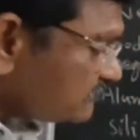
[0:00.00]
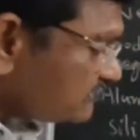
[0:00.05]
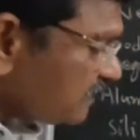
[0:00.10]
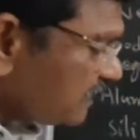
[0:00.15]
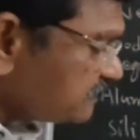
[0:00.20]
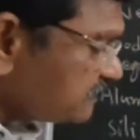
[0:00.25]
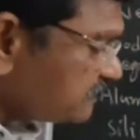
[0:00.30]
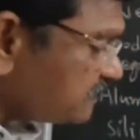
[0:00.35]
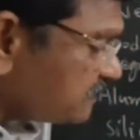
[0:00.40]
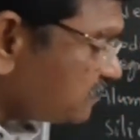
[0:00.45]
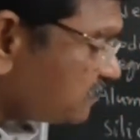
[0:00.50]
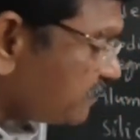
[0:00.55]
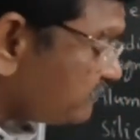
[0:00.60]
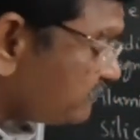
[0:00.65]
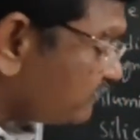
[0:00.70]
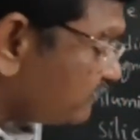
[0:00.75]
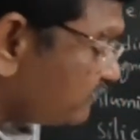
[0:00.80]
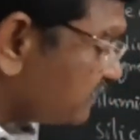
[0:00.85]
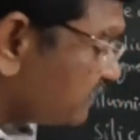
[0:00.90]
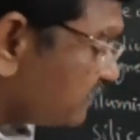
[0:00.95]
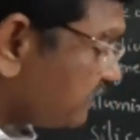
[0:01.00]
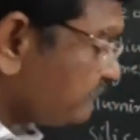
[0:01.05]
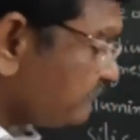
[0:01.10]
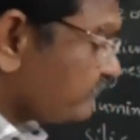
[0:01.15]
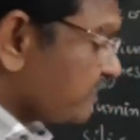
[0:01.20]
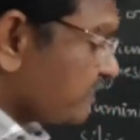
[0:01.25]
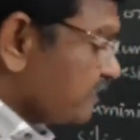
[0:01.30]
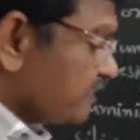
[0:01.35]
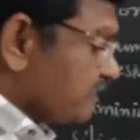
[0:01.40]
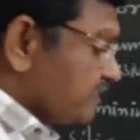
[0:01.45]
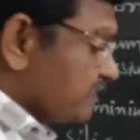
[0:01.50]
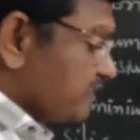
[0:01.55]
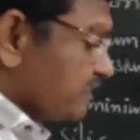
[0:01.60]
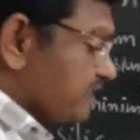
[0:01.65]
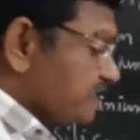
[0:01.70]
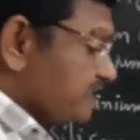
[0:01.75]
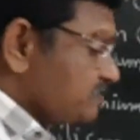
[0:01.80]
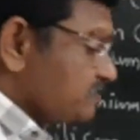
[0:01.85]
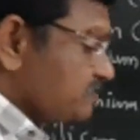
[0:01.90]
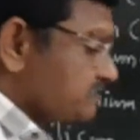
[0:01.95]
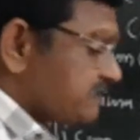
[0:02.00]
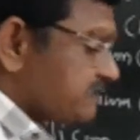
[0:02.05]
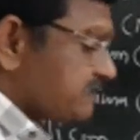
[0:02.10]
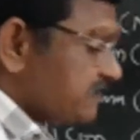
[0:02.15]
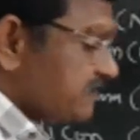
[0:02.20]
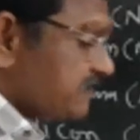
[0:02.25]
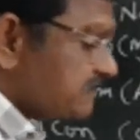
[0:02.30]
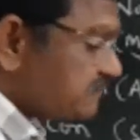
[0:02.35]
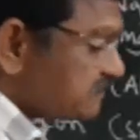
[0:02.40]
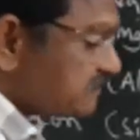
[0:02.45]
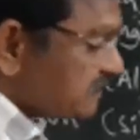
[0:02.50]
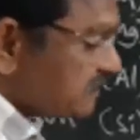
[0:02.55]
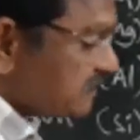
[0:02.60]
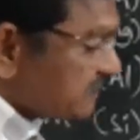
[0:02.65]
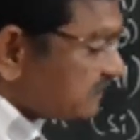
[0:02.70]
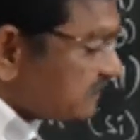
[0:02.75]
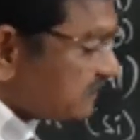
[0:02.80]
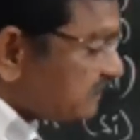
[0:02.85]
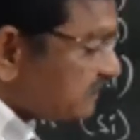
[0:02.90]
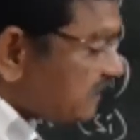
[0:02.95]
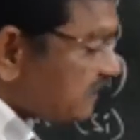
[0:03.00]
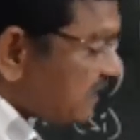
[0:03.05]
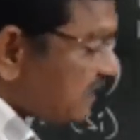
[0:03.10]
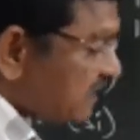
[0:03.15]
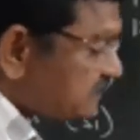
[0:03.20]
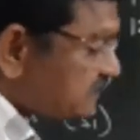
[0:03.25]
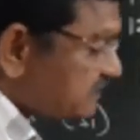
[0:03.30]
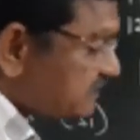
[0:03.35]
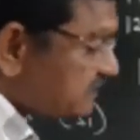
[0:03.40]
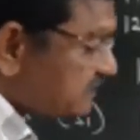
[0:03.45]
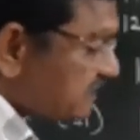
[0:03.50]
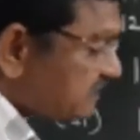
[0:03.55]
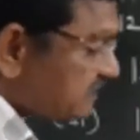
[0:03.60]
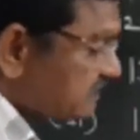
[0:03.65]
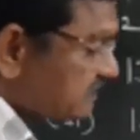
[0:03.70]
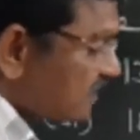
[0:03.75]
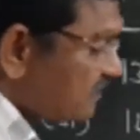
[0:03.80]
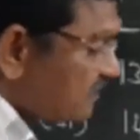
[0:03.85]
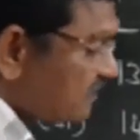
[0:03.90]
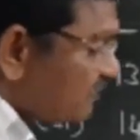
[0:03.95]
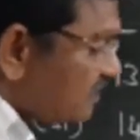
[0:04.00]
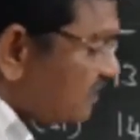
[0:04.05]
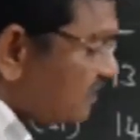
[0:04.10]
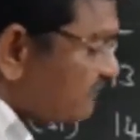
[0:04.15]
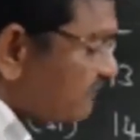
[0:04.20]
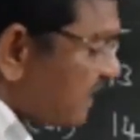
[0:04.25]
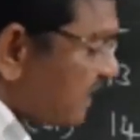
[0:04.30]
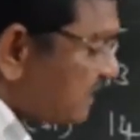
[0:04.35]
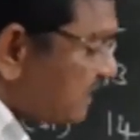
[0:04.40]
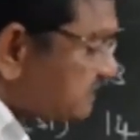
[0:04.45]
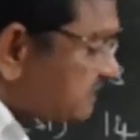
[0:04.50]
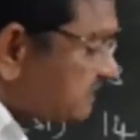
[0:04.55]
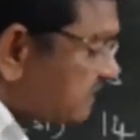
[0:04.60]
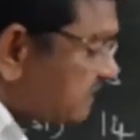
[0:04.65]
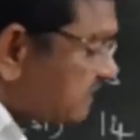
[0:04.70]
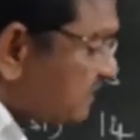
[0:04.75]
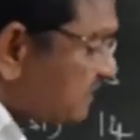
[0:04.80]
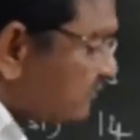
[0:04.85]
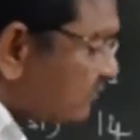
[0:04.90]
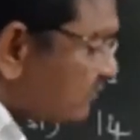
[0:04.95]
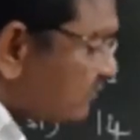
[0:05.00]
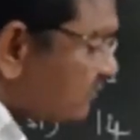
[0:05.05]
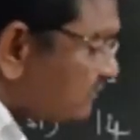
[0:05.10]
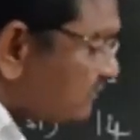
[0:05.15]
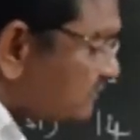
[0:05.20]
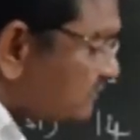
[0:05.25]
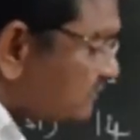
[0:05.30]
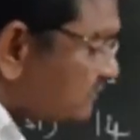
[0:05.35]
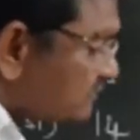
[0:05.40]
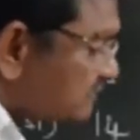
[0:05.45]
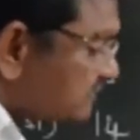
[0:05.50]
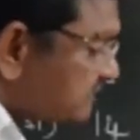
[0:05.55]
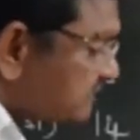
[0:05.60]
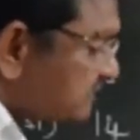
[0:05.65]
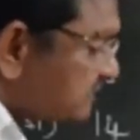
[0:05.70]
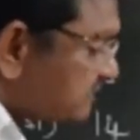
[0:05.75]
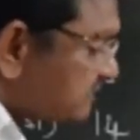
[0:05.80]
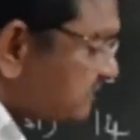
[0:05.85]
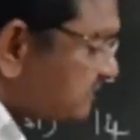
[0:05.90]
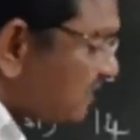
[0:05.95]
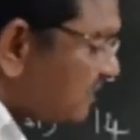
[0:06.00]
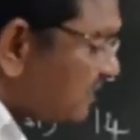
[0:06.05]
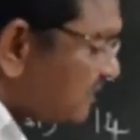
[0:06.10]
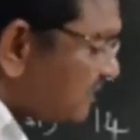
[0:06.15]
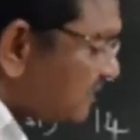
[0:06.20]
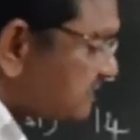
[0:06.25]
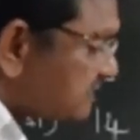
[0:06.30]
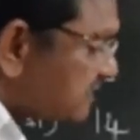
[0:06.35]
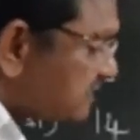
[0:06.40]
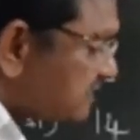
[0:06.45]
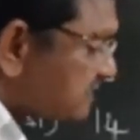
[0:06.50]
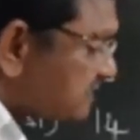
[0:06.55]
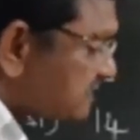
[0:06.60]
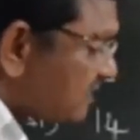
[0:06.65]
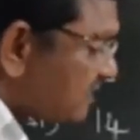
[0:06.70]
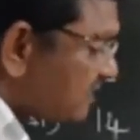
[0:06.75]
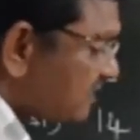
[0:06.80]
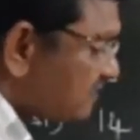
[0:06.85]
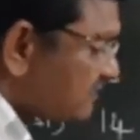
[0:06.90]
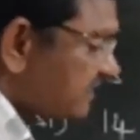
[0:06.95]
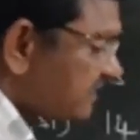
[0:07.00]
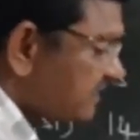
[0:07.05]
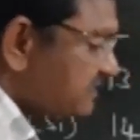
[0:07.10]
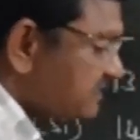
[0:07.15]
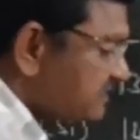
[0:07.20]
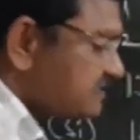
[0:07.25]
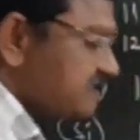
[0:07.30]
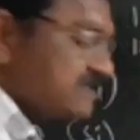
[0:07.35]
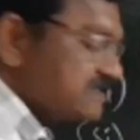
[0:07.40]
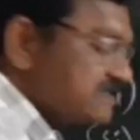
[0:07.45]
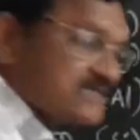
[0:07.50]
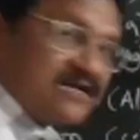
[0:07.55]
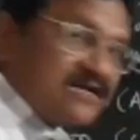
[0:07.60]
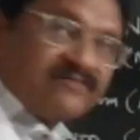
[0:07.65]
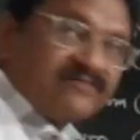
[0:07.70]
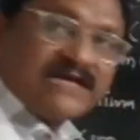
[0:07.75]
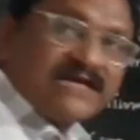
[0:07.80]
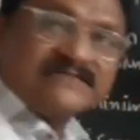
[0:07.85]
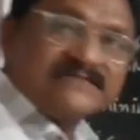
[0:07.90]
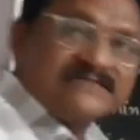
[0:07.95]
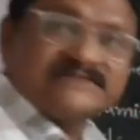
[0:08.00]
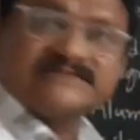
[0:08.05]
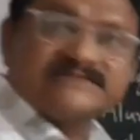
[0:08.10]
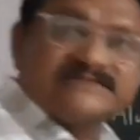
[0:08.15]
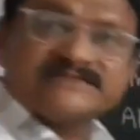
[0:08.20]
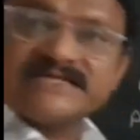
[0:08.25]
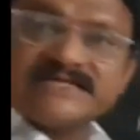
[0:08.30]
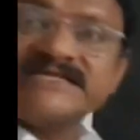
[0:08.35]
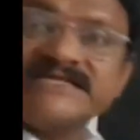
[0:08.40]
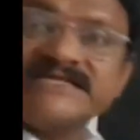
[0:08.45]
listen carefully. Try to say this. The last cell is called what? Valence cell. You know, this is called last cell is called. This cell is called valence cell.